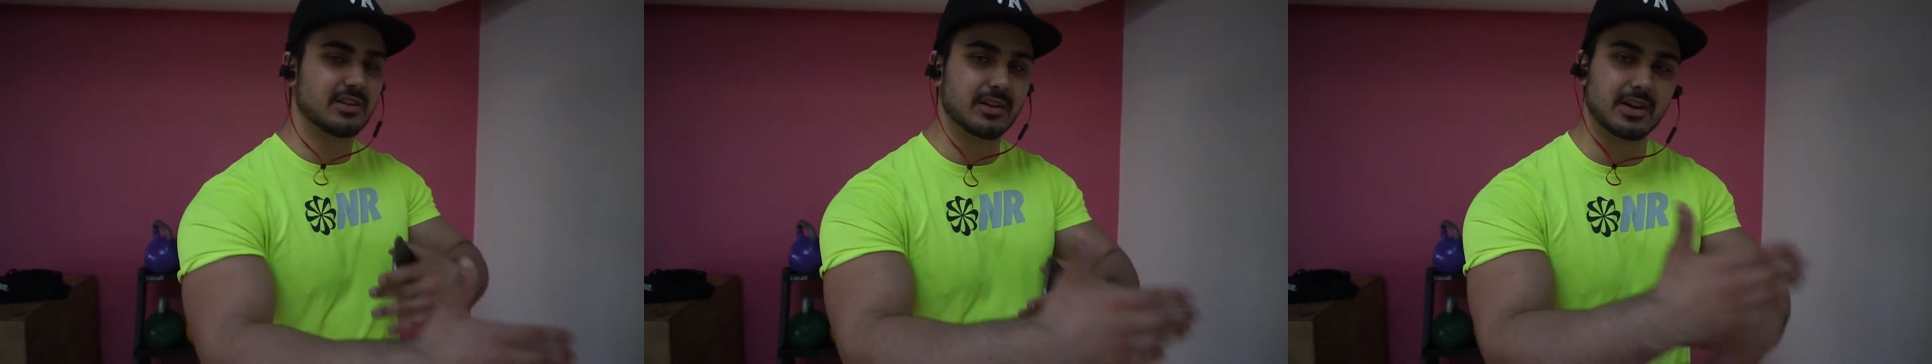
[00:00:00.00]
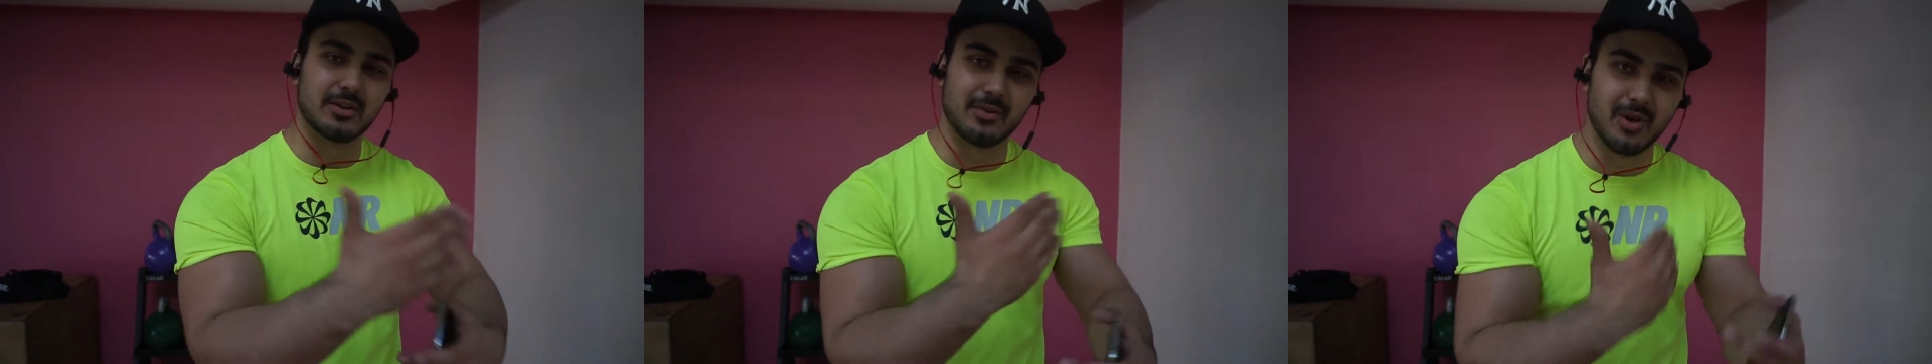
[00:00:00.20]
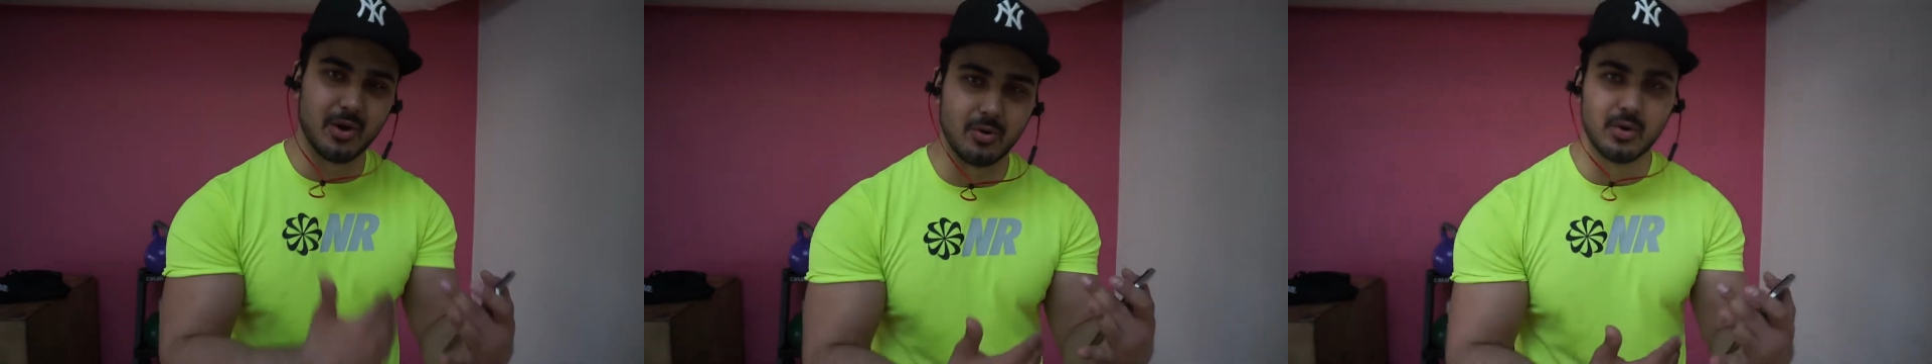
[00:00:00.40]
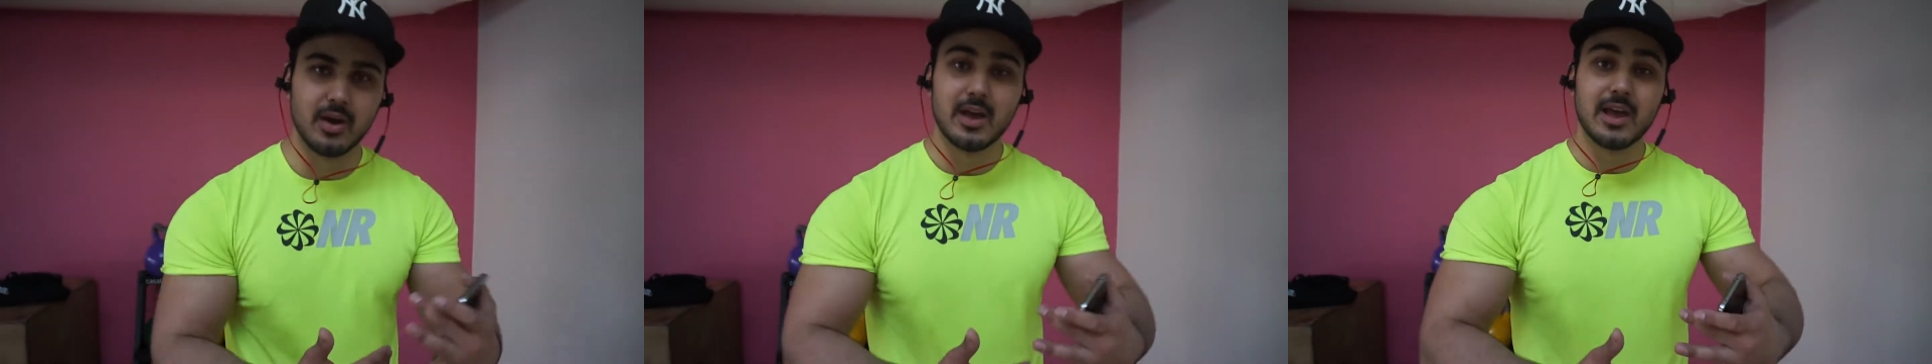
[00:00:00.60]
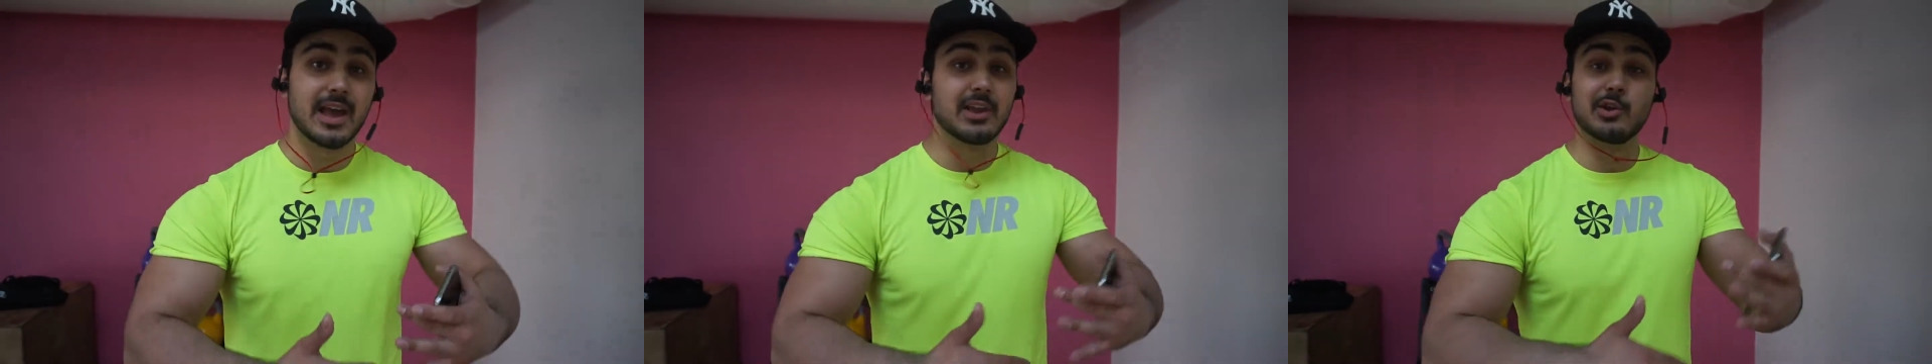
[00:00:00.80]
gonna grow,
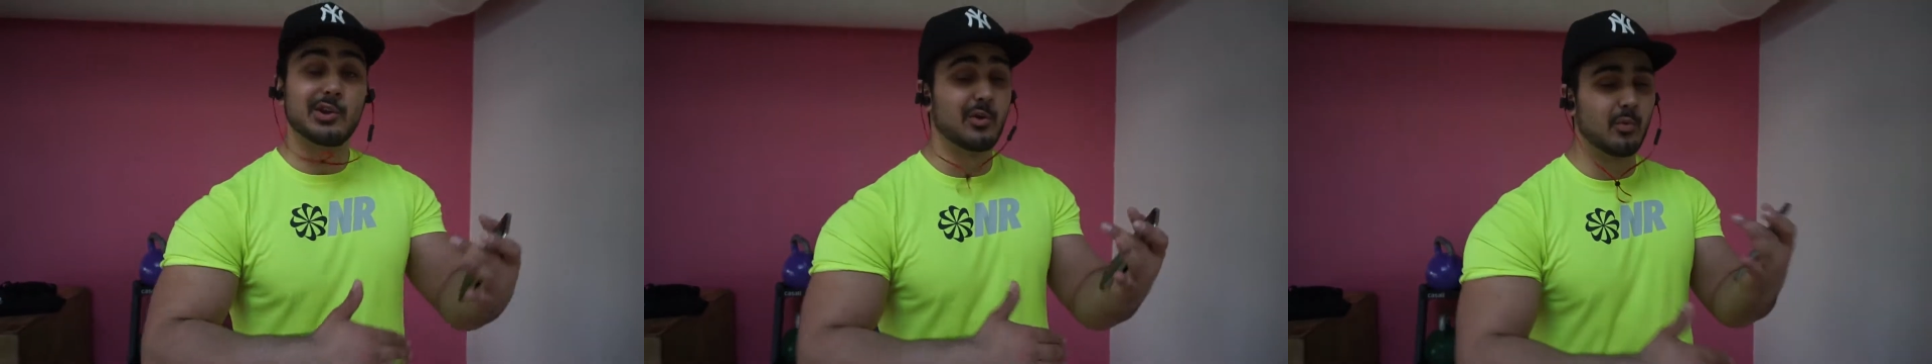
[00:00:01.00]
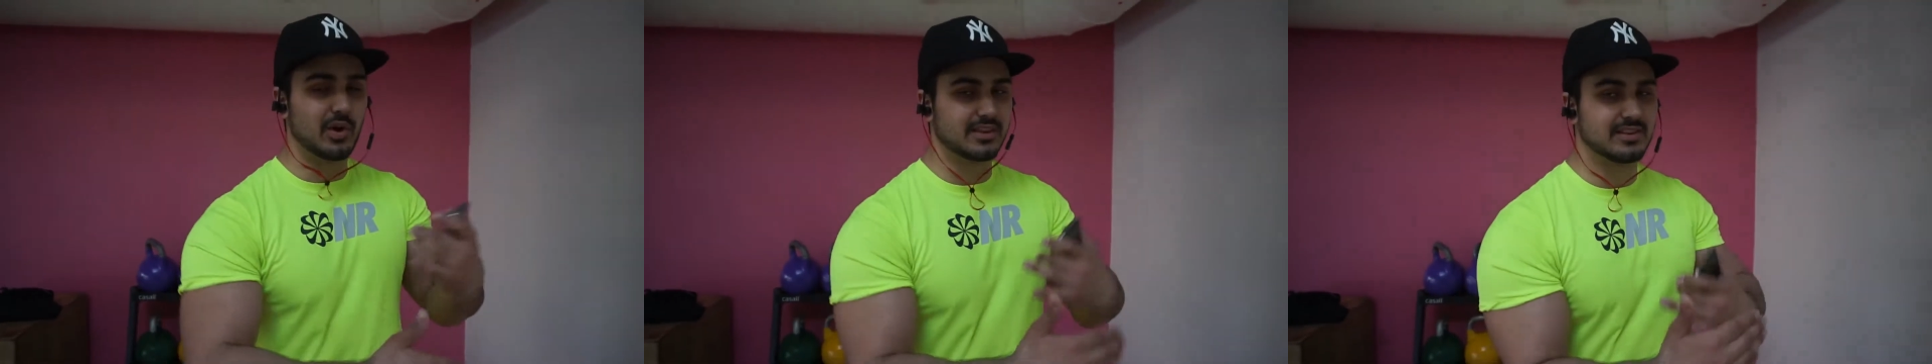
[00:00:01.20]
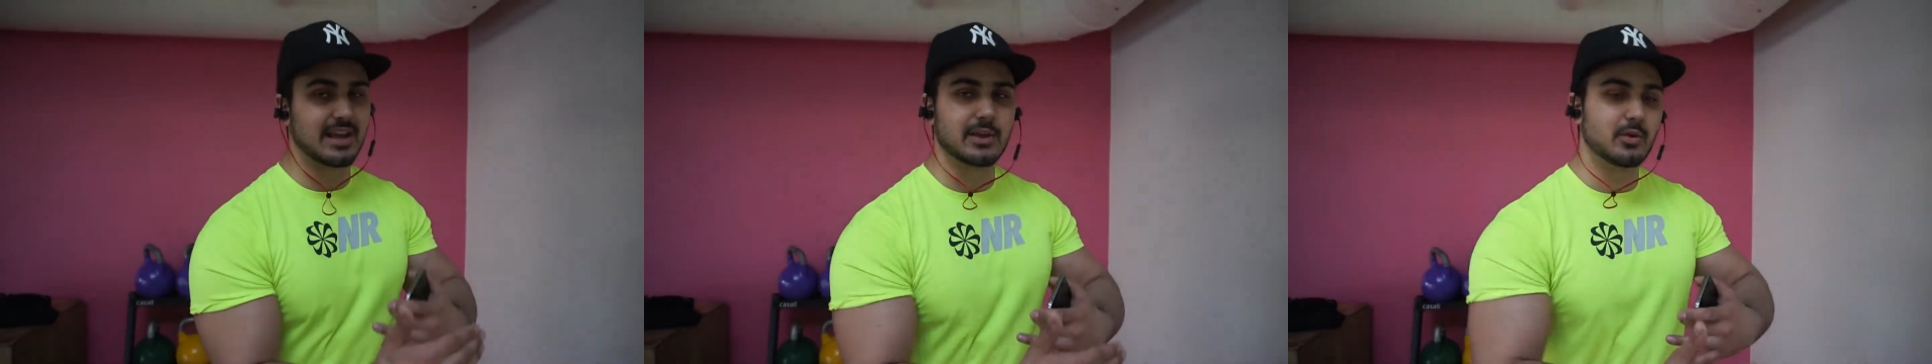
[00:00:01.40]
and you don't want that.